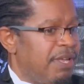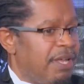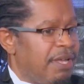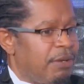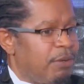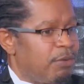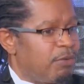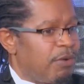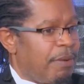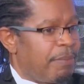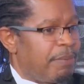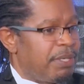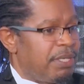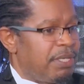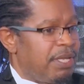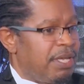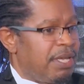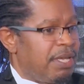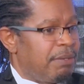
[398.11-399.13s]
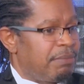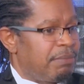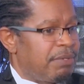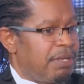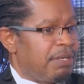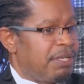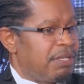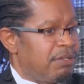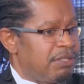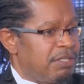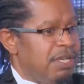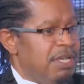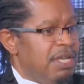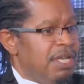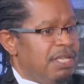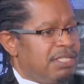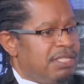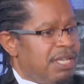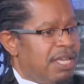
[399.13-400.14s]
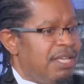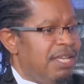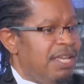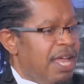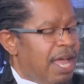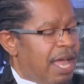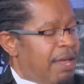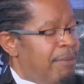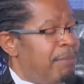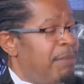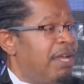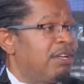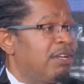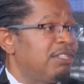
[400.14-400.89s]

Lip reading: I ain't gonna drop any names. I'm not